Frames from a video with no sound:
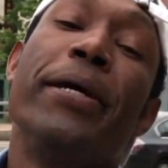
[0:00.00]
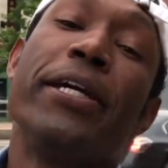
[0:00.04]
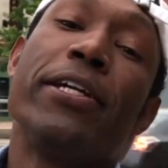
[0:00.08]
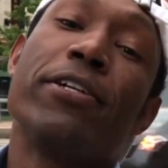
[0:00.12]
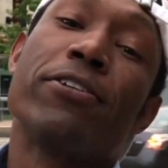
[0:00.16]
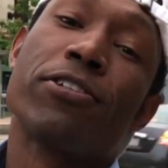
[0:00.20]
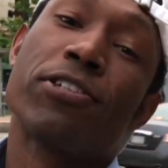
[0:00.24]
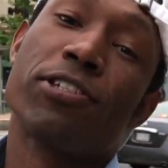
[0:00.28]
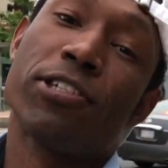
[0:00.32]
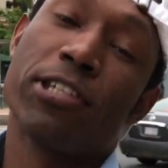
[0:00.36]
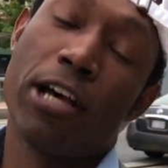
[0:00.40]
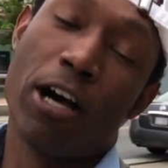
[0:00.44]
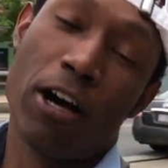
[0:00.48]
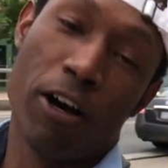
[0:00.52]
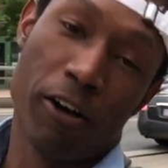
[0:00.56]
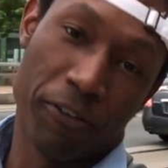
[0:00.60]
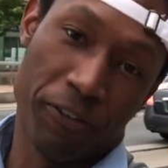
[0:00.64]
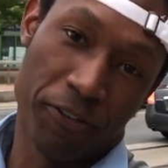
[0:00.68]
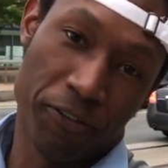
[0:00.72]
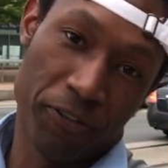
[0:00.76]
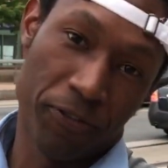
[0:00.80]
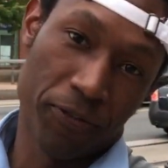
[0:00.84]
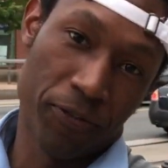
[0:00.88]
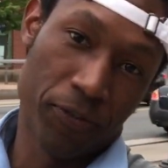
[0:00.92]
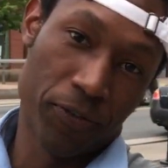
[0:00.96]
Be
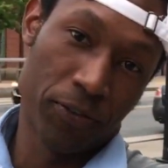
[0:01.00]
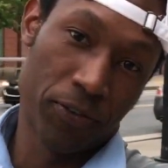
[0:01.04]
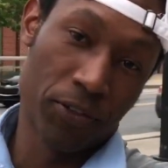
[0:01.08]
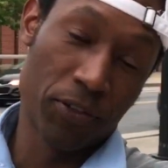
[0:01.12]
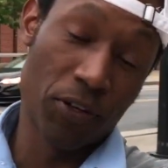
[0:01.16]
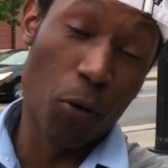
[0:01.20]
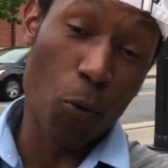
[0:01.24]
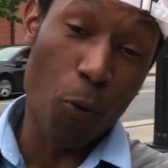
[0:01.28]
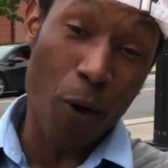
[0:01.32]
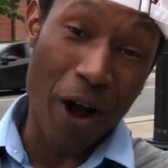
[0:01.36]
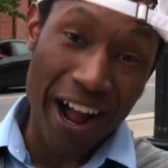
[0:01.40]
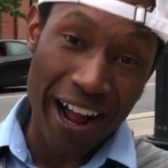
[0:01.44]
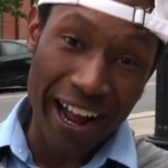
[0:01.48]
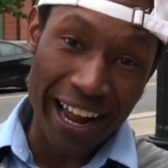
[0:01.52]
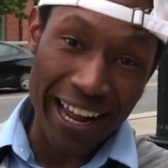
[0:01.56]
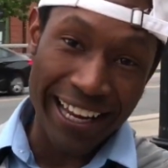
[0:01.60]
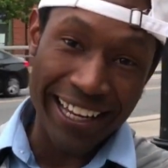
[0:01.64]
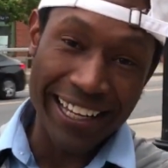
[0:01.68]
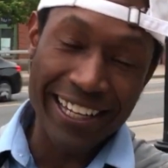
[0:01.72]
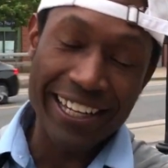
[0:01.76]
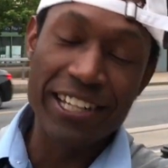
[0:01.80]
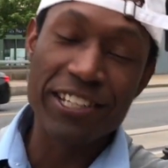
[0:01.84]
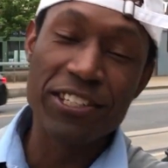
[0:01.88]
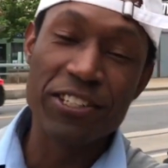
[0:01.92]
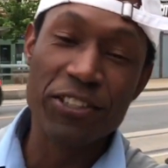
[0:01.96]
yourself. You know
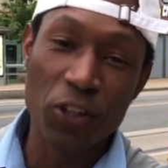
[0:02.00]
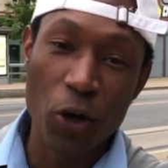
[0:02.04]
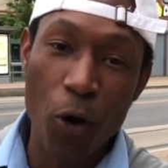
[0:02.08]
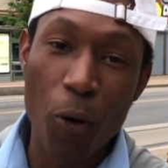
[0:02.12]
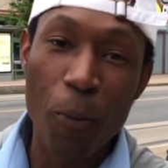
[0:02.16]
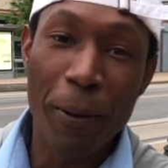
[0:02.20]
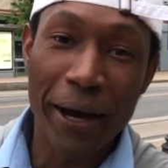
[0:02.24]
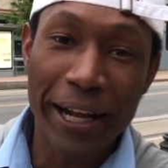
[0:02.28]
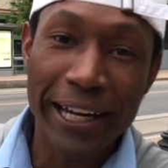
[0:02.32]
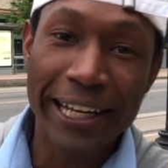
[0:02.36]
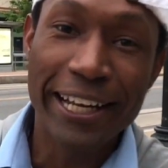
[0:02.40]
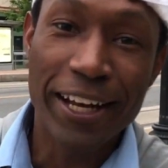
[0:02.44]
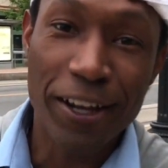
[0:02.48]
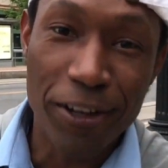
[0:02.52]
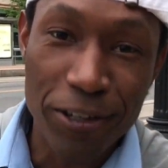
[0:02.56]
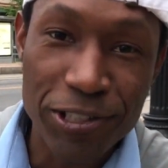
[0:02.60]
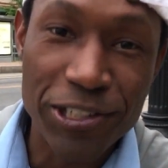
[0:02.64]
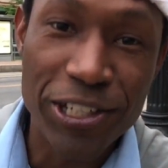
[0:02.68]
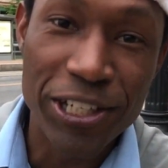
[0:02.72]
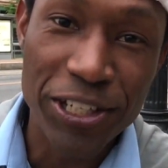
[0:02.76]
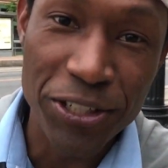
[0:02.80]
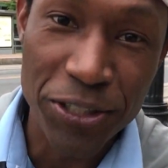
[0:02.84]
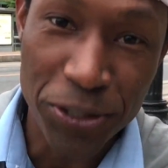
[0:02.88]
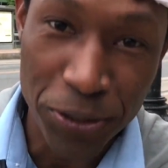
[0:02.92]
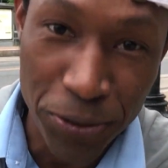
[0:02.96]
why? Because nobody
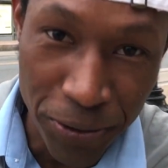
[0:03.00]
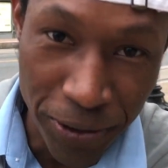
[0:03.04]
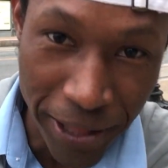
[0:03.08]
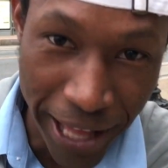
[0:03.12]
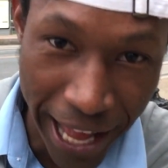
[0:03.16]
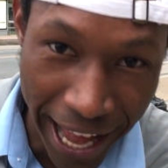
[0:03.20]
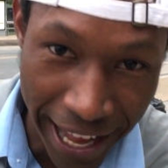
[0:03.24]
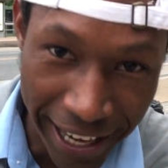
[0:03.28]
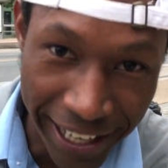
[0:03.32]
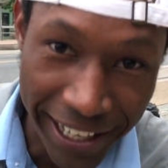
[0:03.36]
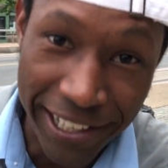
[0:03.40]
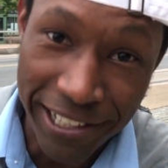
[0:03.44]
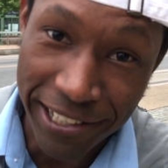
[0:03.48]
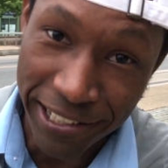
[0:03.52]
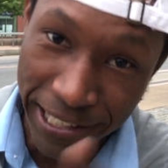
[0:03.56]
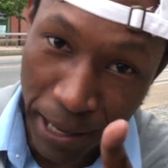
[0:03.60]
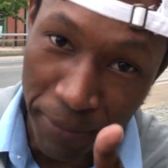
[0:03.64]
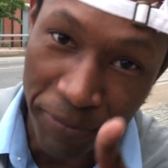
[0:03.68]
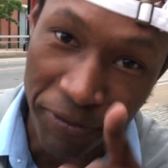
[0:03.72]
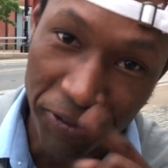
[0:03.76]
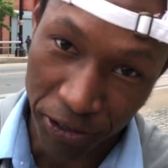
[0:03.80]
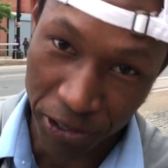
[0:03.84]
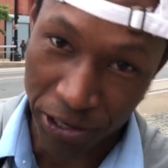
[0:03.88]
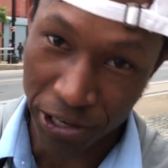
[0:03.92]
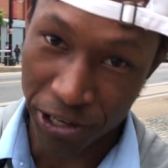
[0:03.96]
else can do that
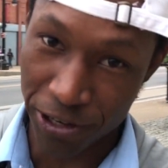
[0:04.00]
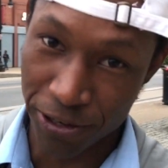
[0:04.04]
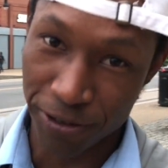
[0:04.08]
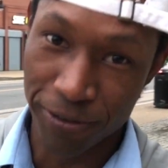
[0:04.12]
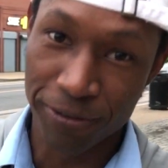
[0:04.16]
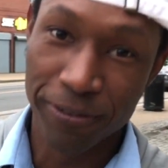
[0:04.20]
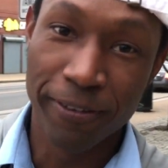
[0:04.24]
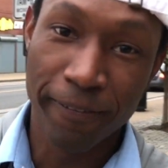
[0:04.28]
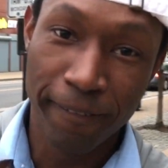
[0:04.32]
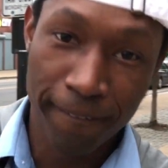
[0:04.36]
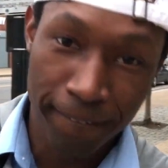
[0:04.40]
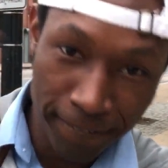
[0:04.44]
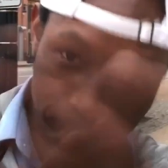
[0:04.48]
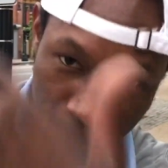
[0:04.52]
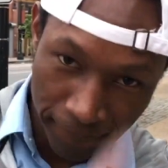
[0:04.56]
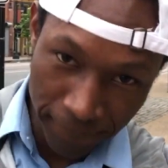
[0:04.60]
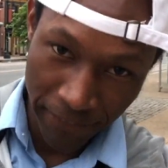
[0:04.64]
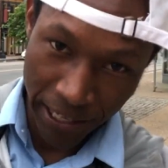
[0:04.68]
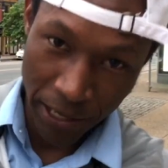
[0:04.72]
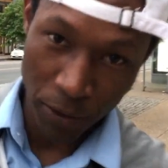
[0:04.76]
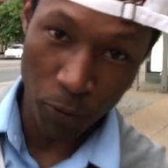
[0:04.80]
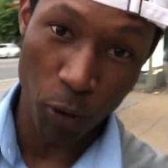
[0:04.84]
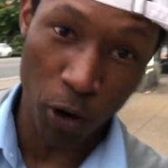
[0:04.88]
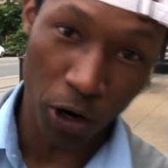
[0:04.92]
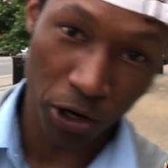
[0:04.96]
except for you.
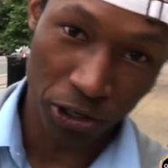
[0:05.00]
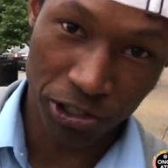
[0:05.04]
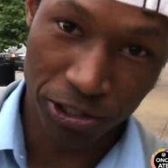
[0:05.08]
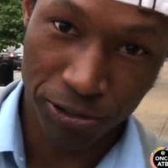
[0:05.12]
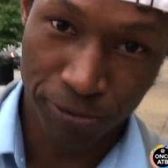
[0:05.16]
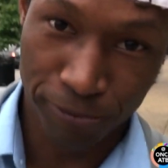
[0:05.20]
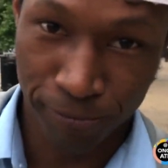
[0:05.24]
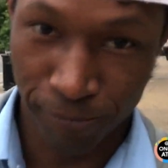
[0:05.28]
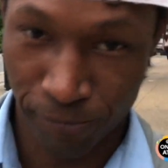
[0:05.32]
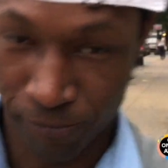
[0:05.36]
It works.